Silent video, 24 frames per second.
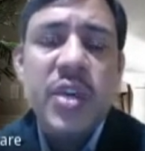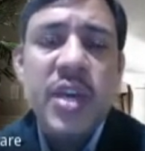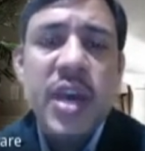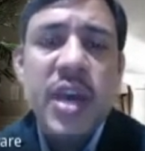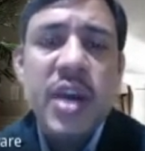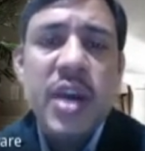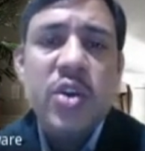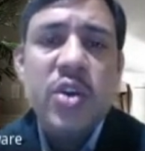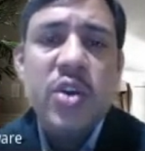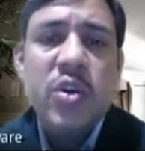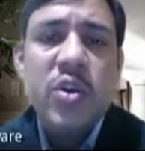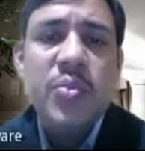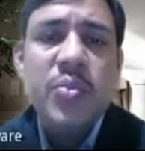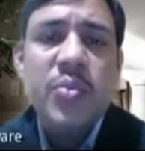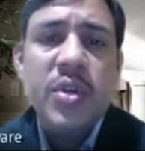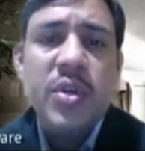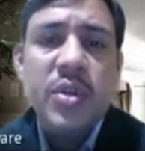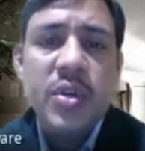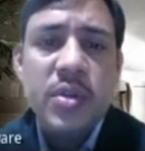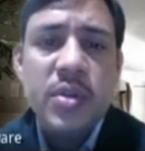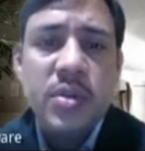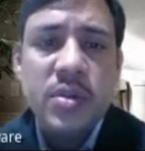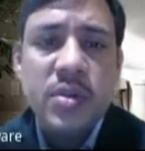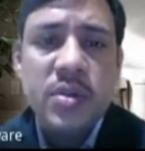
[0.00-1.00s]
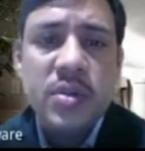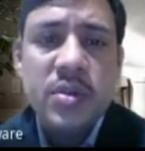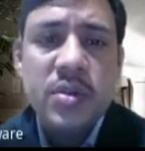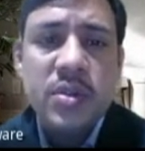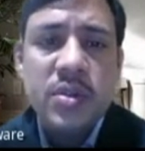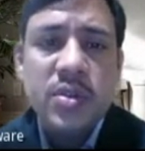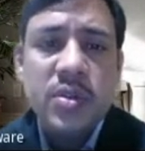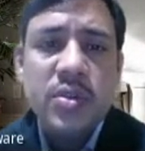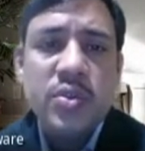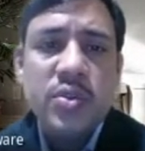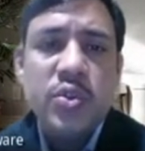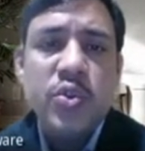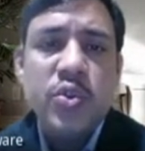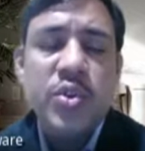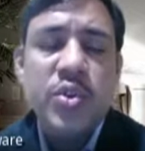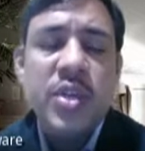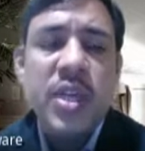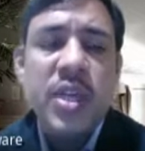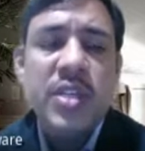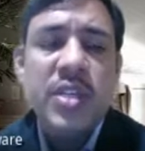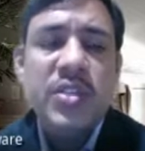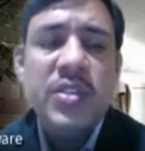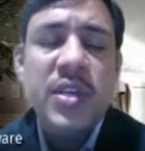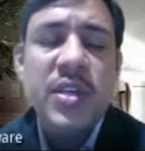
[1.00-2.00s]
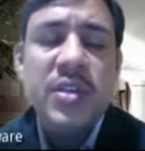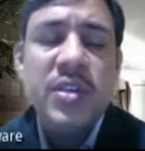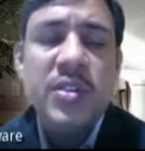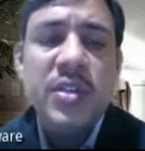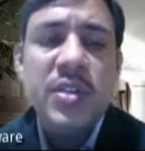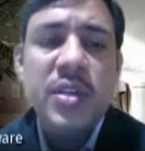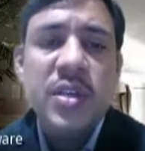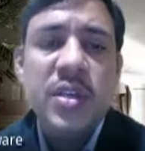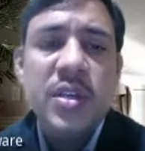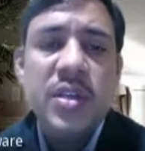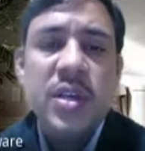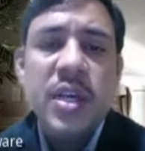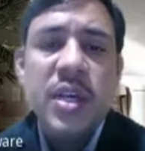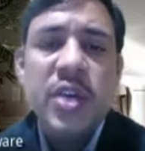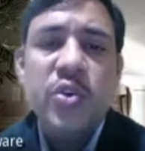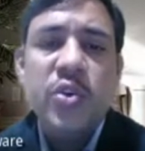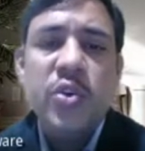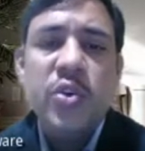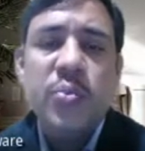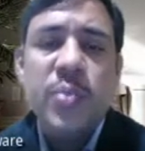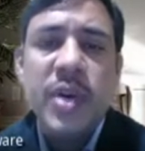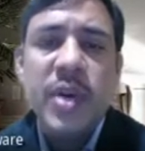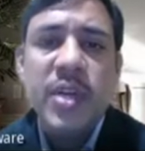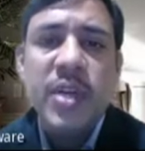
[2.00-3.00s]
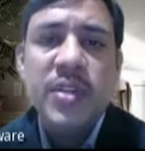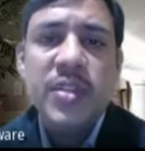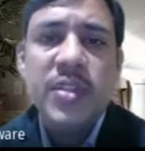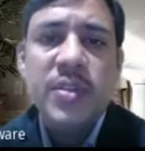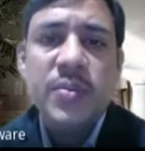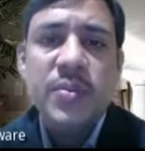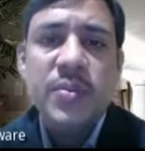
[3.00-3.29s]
adopt to test these equipments.